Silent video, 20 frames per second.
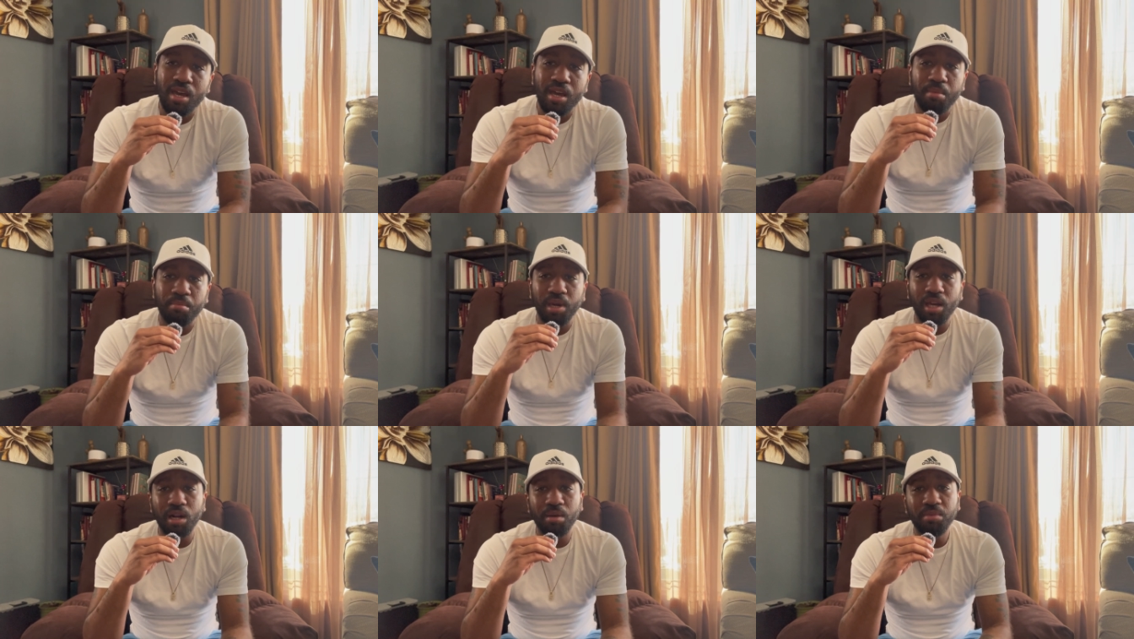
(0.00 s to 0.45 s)

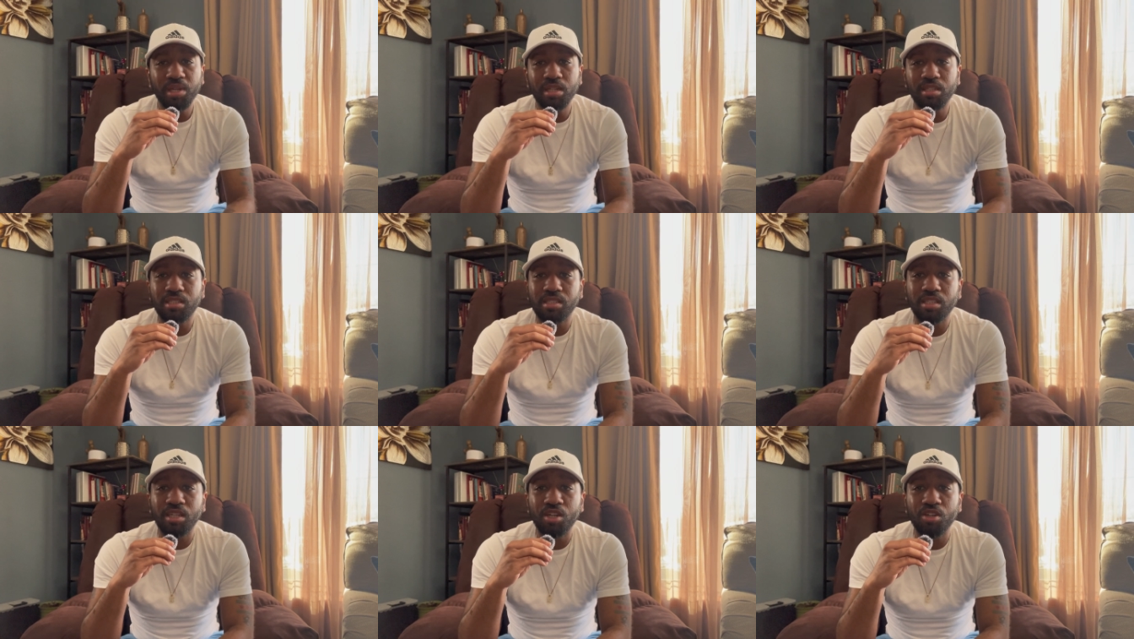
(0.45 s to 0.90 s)
man, I'm here to
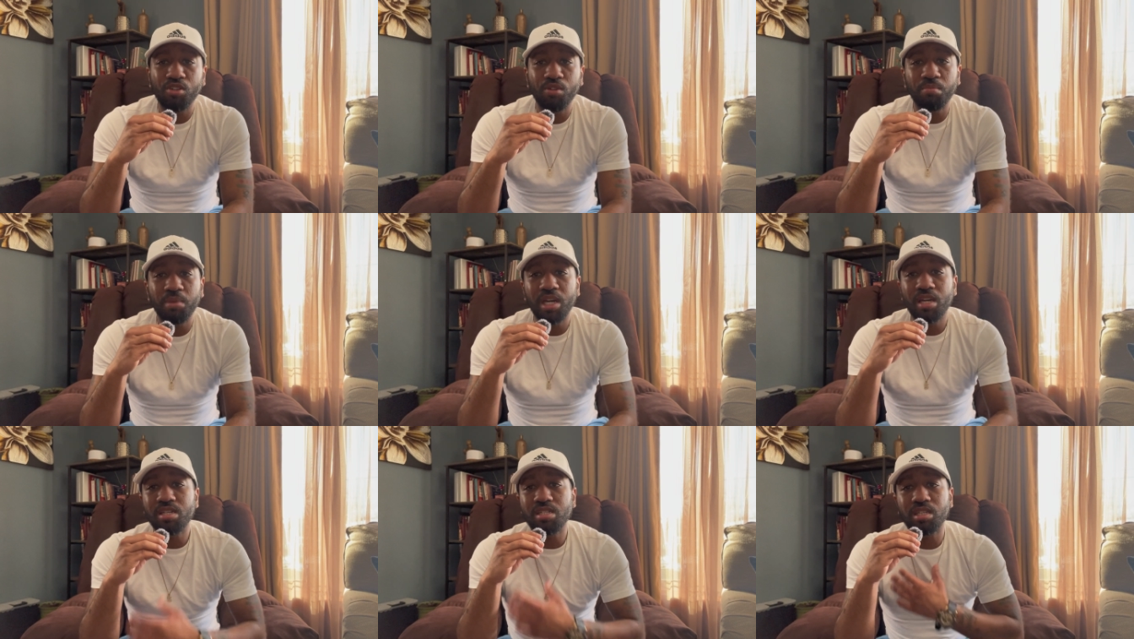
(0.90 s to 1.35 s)
tell you,
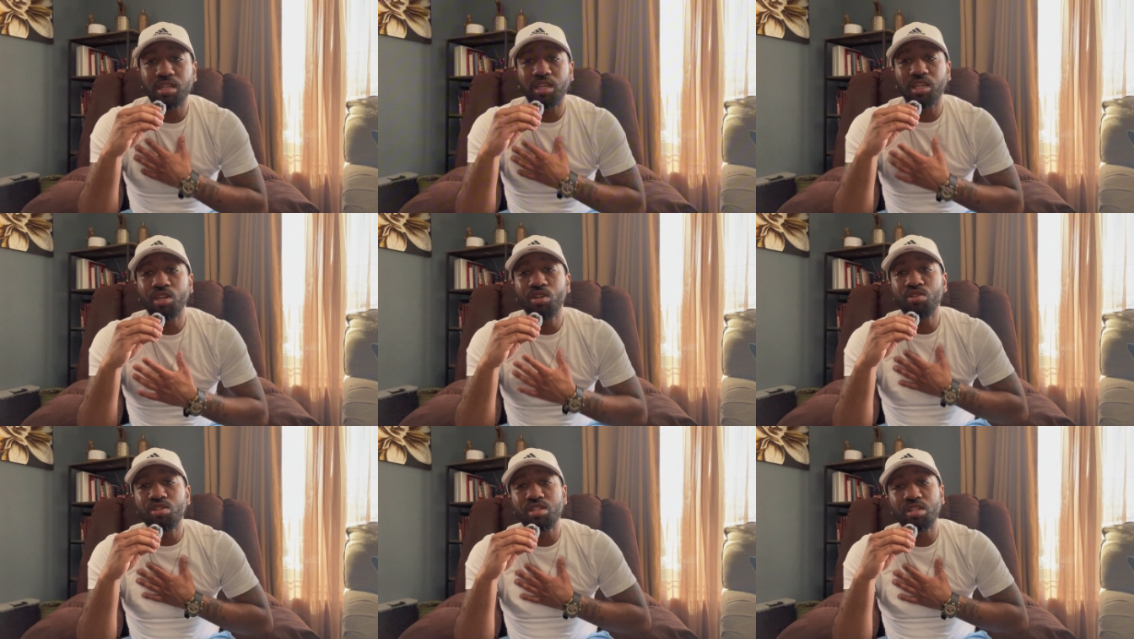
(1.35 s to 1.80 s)
man,
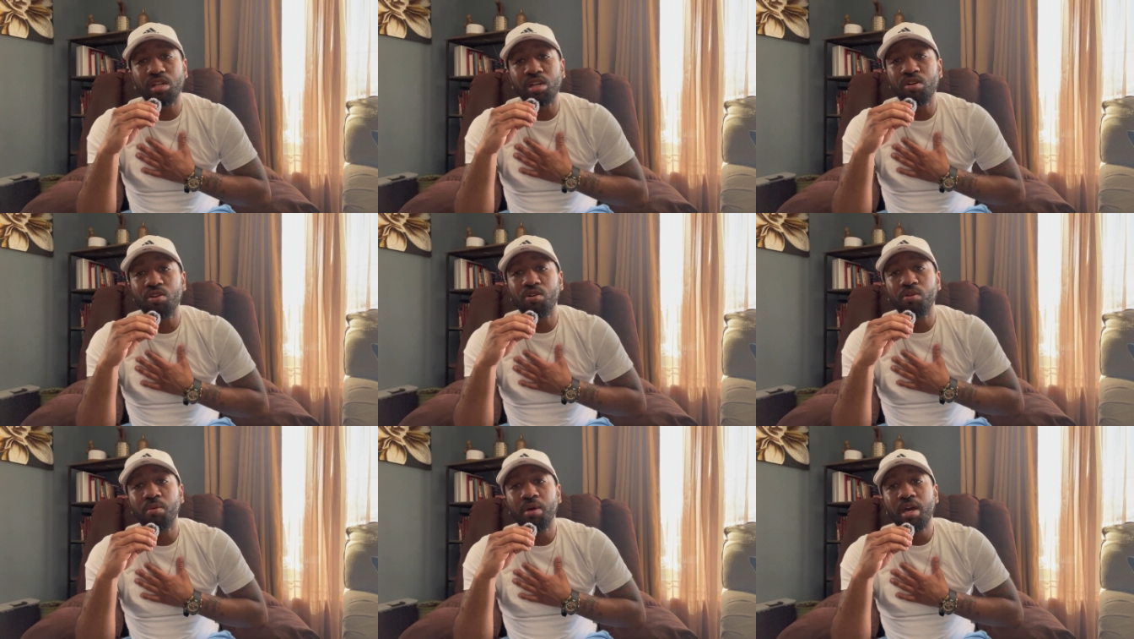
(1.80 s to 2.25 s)
Shaquille
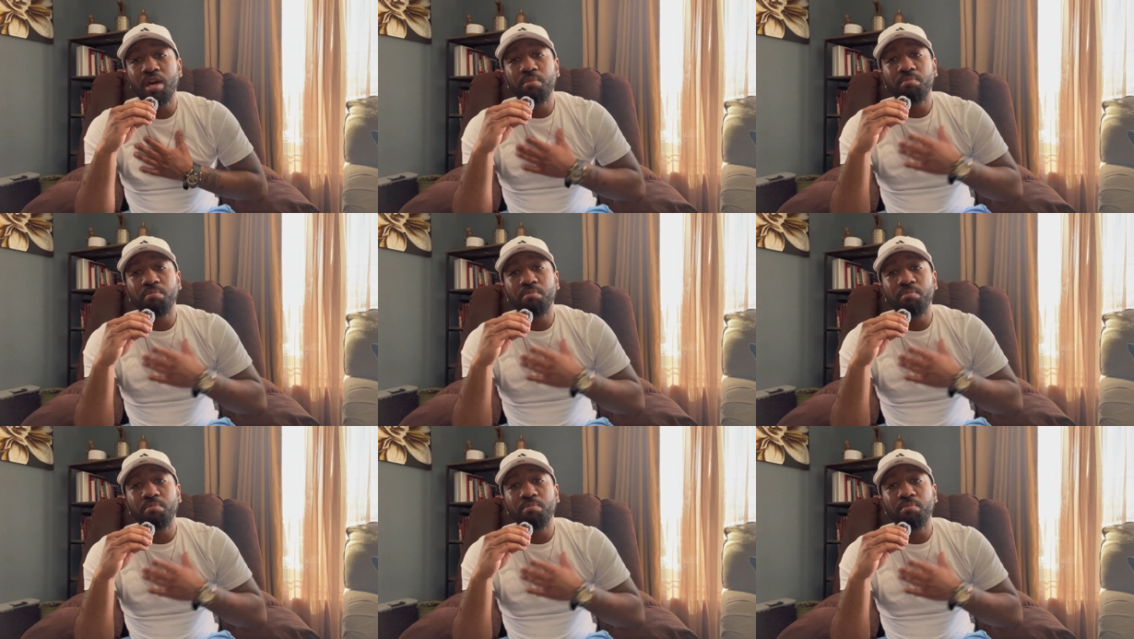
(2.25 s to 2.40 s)
Shalom,